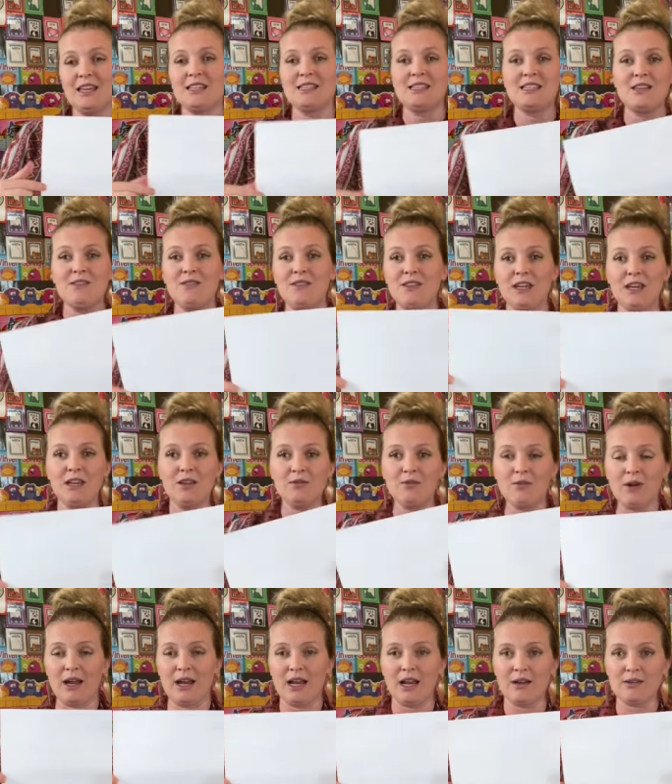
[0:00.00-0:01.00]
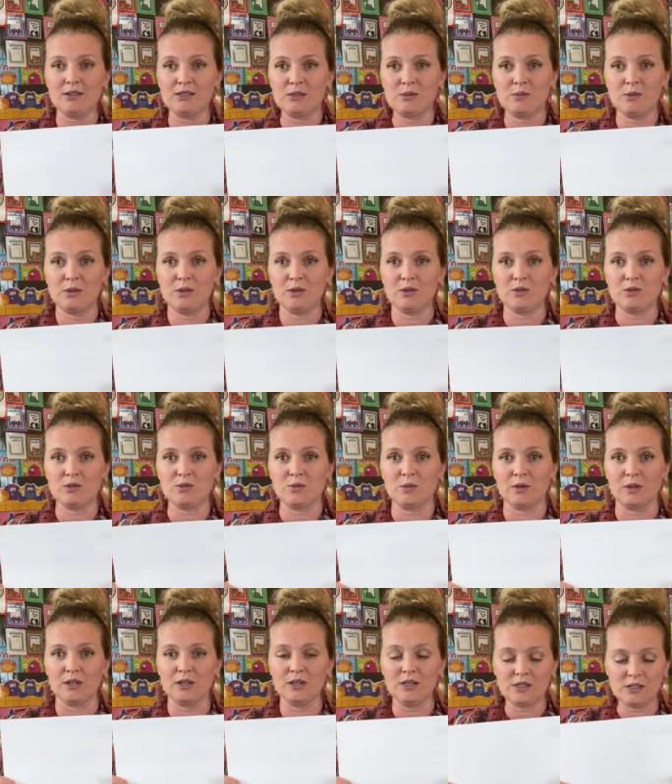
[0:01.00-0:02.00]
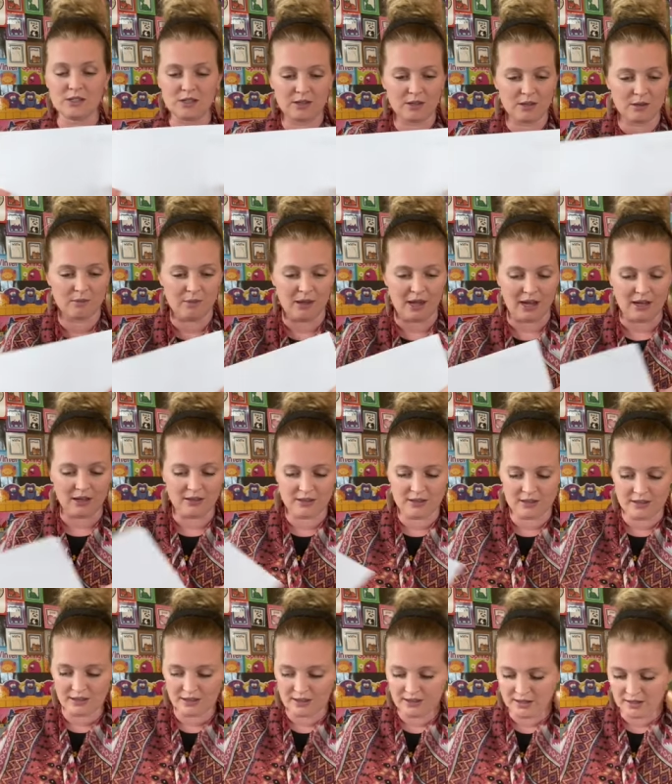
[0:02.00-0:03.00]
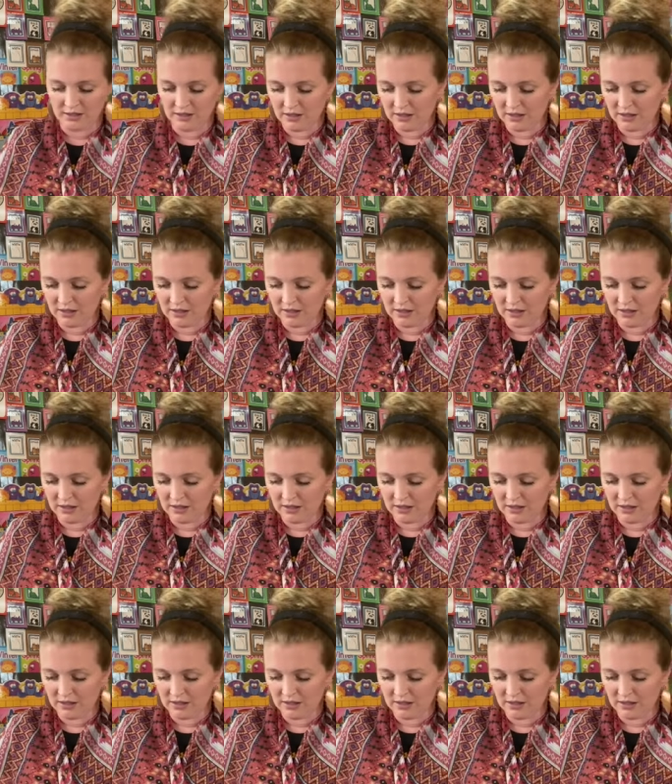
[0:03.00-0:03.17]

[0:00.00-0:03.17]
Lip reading: See if they can write out some of those words on the back there.